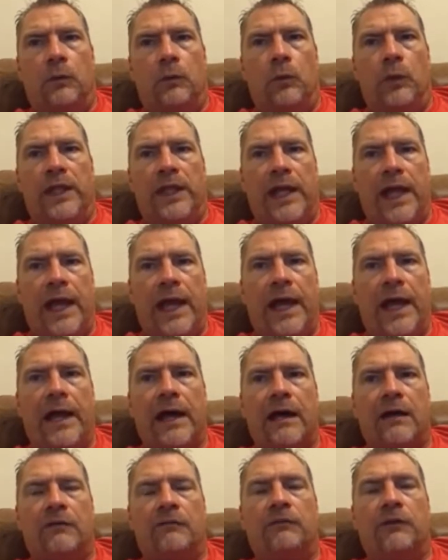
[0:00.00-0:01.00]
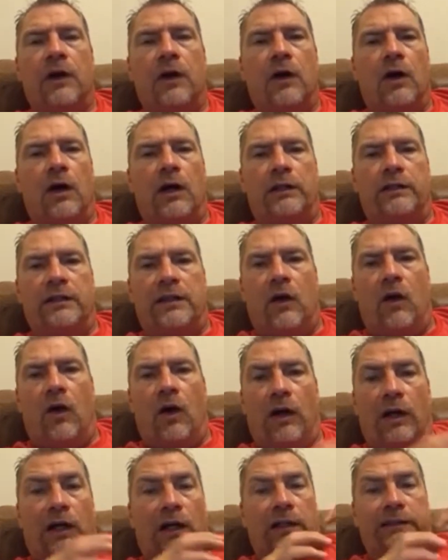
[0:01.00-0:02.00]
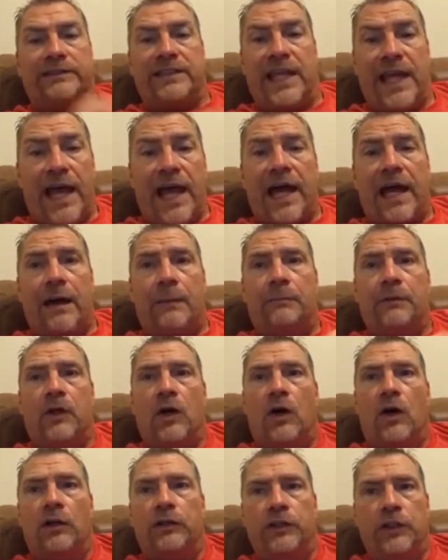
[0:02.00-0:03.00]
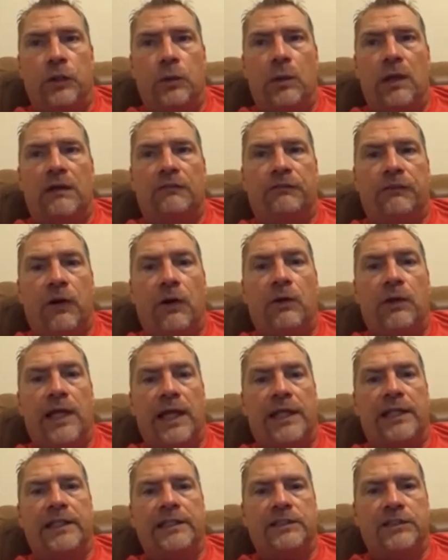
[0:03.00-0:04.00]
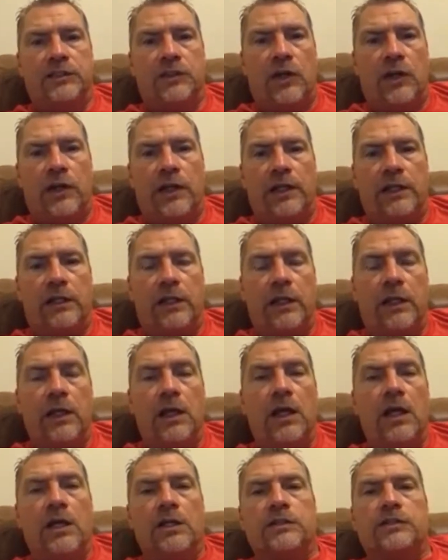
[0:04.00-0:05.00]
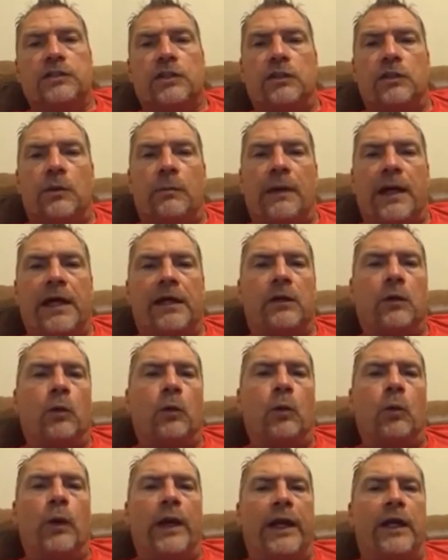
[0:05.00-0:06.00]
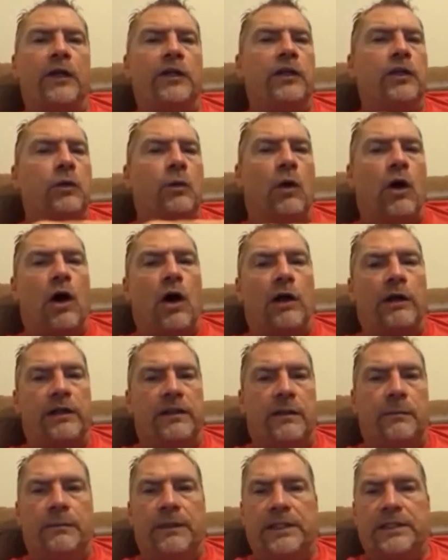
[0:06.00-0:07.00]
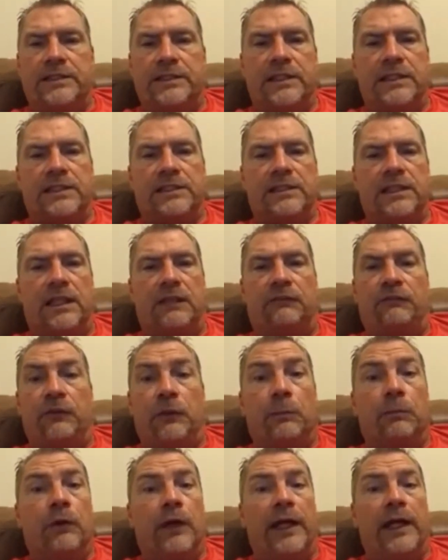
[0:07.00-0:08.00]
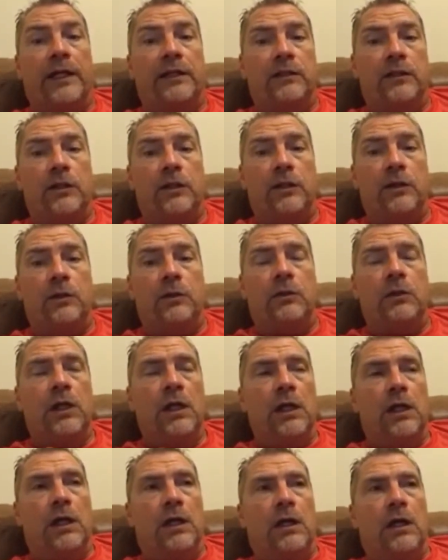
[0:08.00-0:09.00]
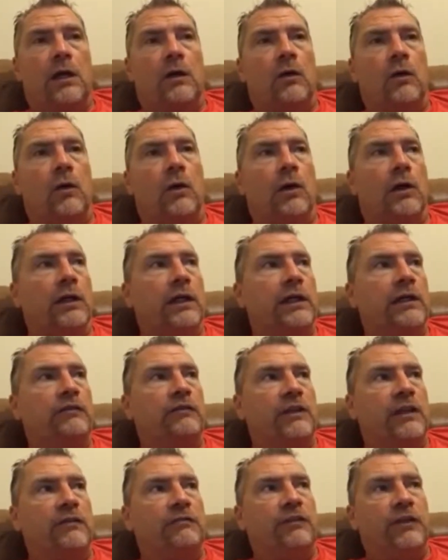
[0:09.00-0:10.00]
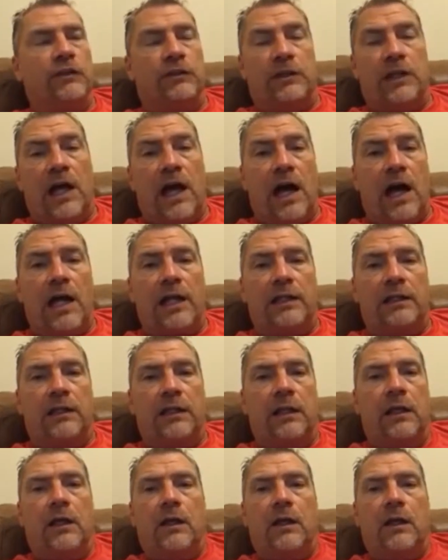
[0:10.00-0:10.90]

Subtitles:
we have a tab called UFO Getting Started. So no matter where you are in the business, if you're brand new or even if you're not,